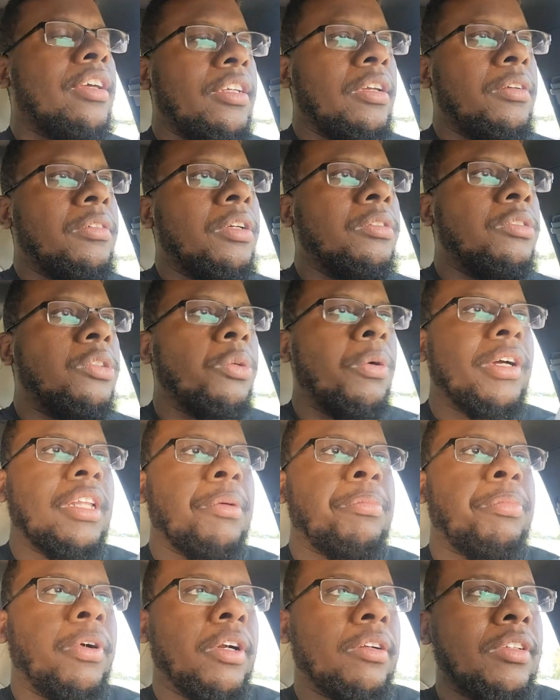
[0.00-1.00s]
you, you join
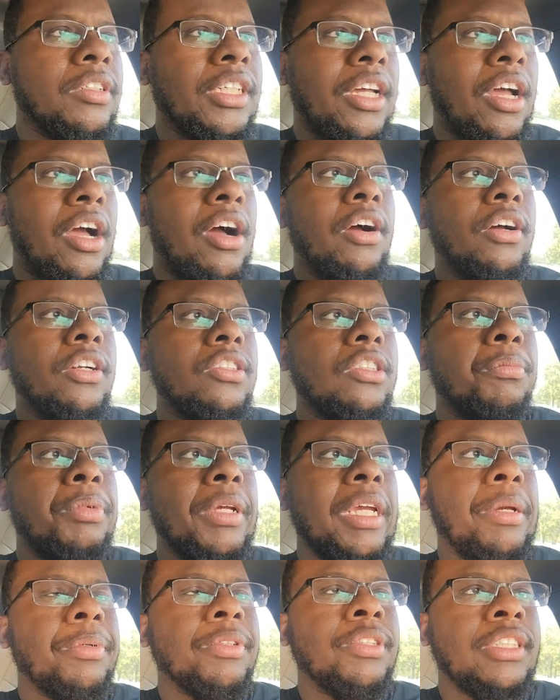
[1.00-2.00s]
the program, there's like a hundred
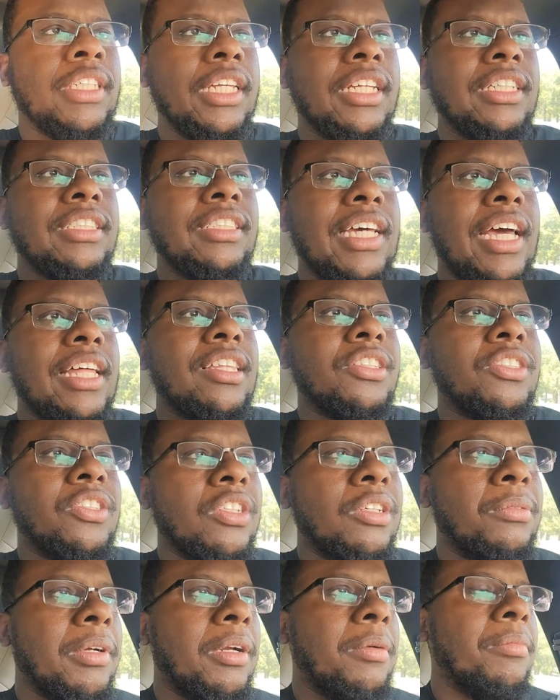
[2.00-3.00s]
people sitting inside the
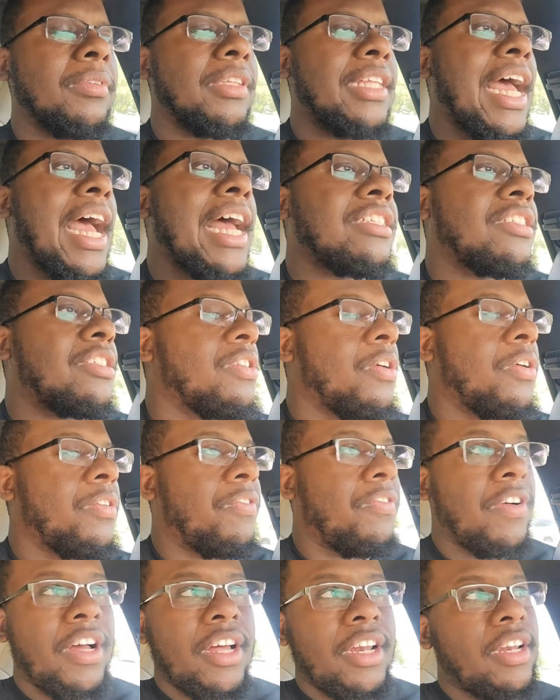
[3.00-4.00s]
Zoom room. That's no
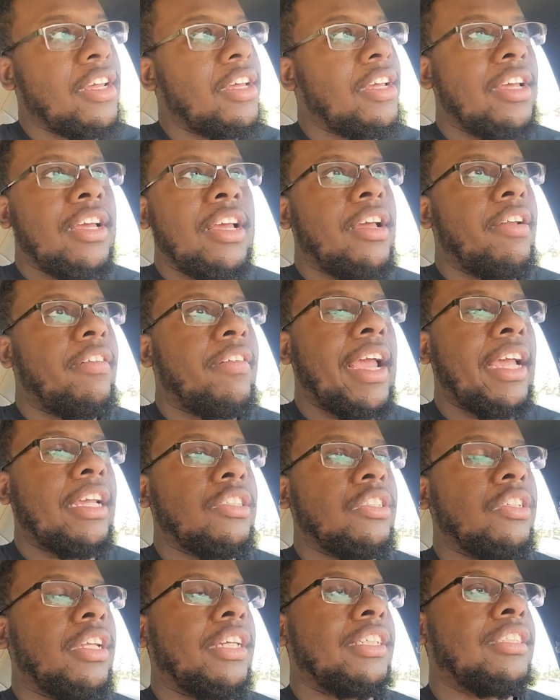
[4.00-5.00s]
fun right?
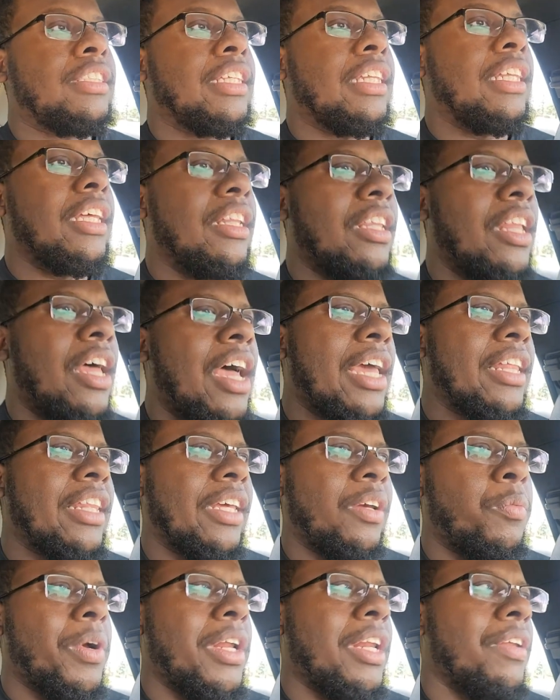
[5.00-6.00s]
Because you're like sitting in line,
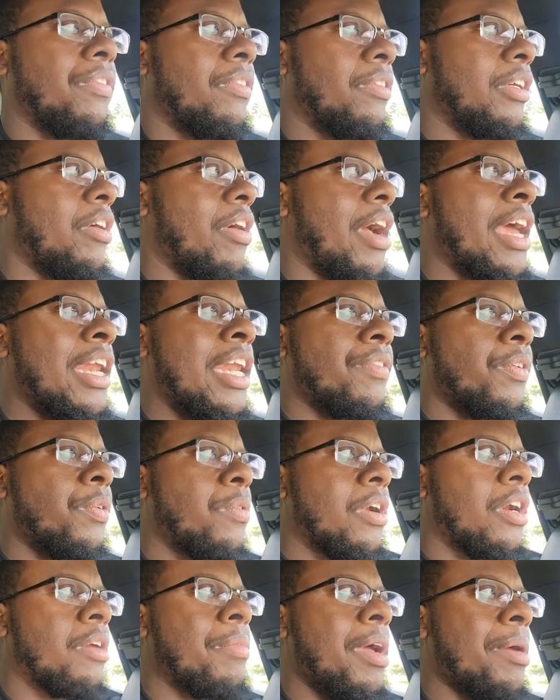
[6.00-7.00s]
like waiting for them to go. I never
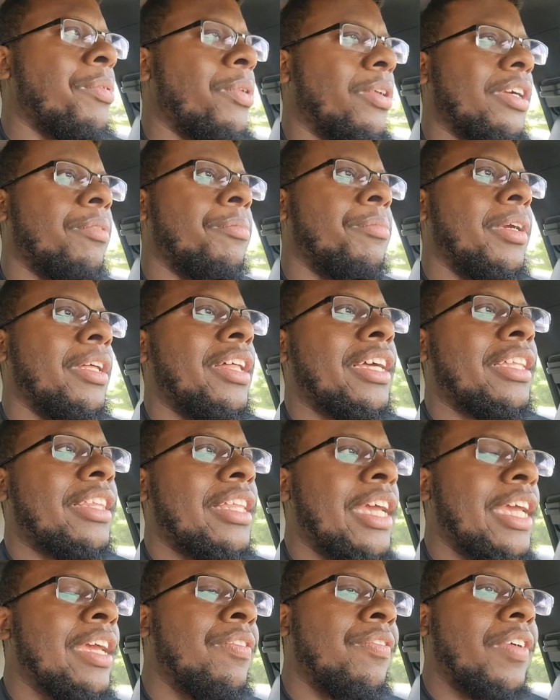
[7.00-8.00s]
wanted my program to be like
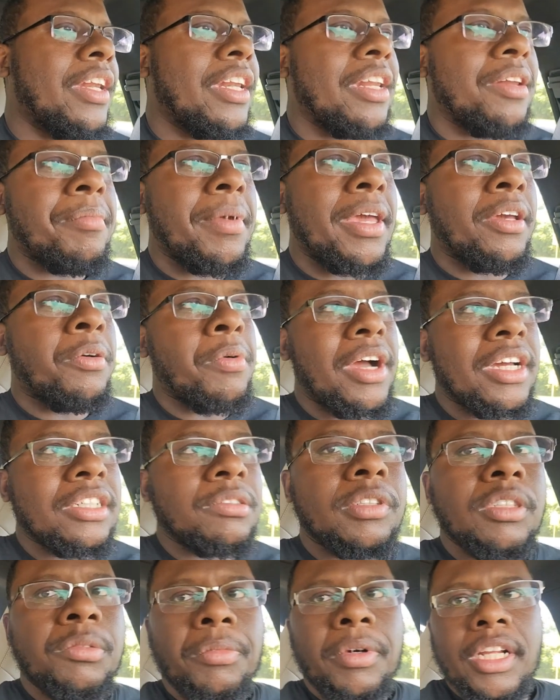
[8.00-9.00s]
that. Even if I didn't make quite as
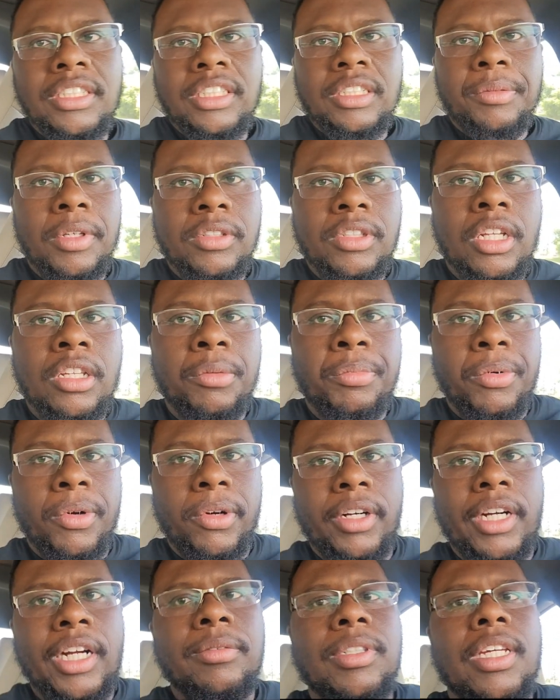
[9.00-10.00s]
much money as some of those other
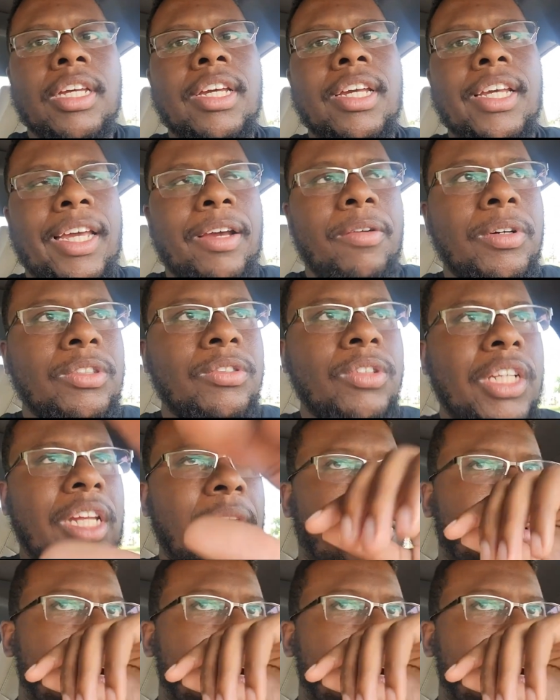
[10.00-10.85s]
programs, it wasn't really a